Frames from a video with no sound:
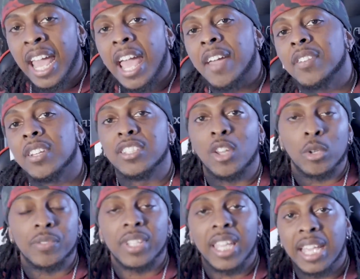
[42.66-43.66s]
have your
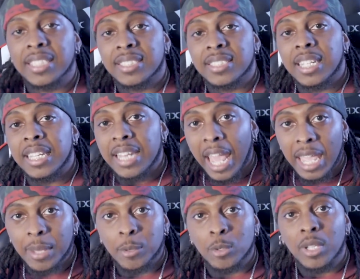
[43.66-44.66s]
notifications
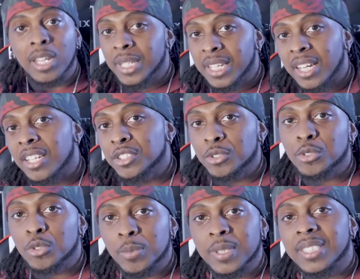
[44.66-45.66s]
enabled because
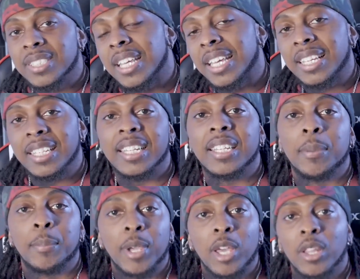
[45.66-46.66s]
YouTube has said clicking the
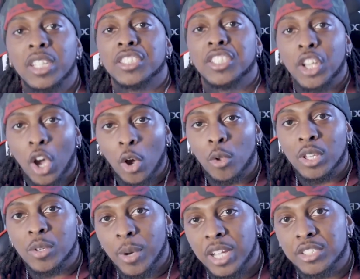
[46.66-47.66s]
bell is the
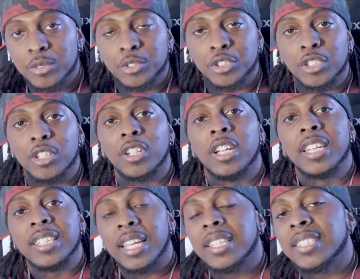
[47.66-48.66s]
only way to ensure
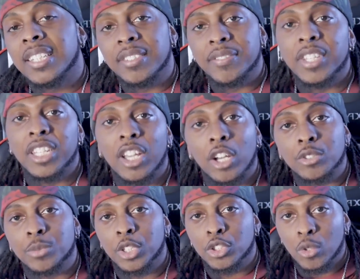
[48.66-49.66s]
that you get
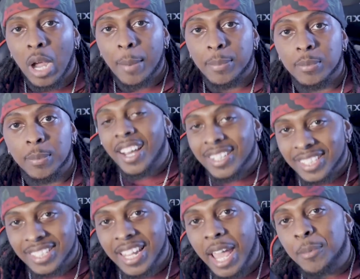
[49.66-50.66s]
videos when I drop them. Other
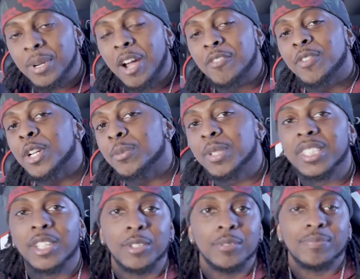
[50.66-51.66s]
than that, without further
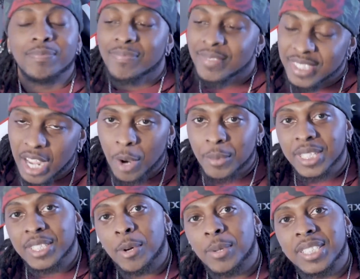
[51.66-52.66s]
ado, y'all
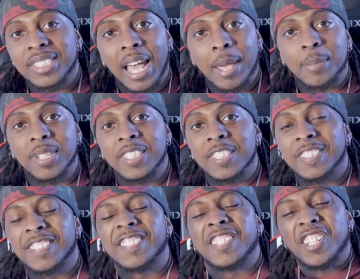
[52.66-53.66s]
already know what time it
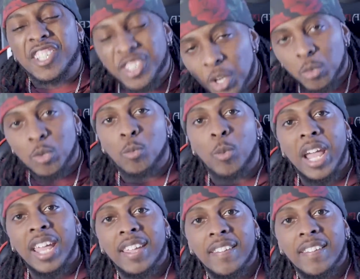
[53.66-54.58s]
is. Chew the wang.